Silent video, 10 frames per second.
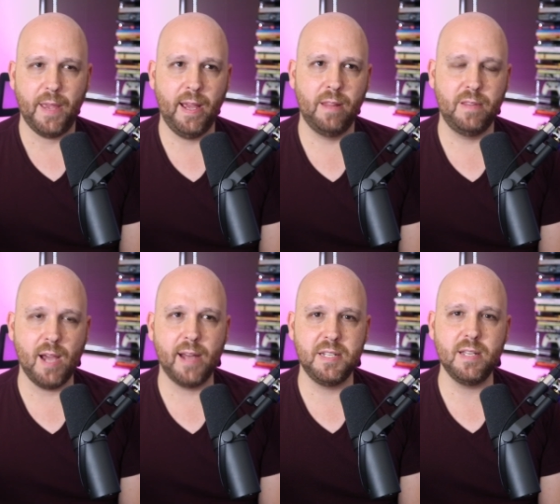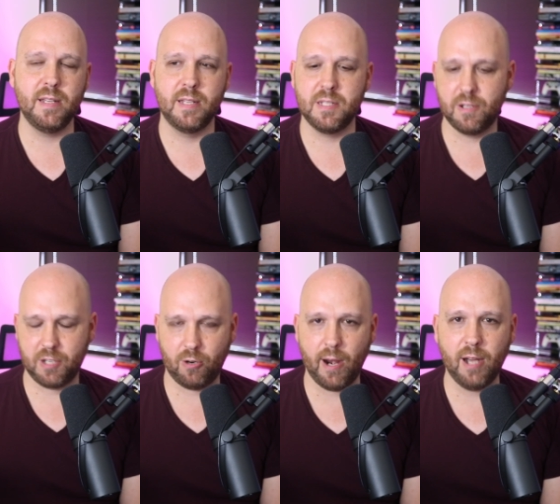And the idea is
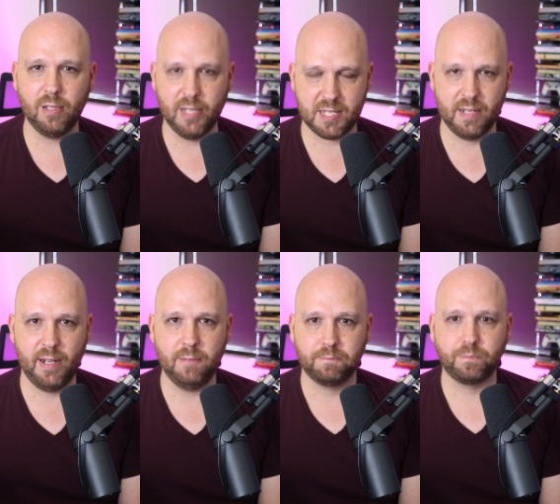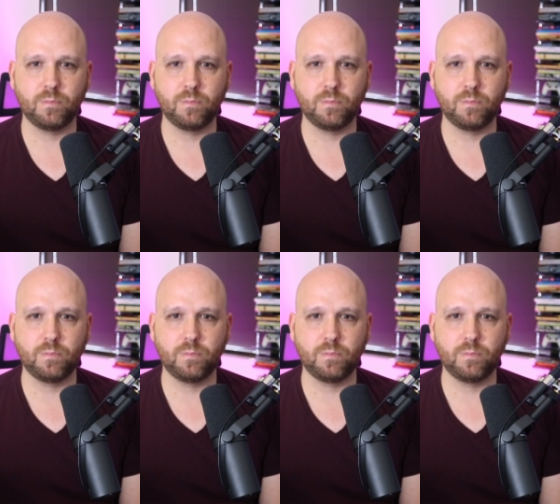there's a crowd listening,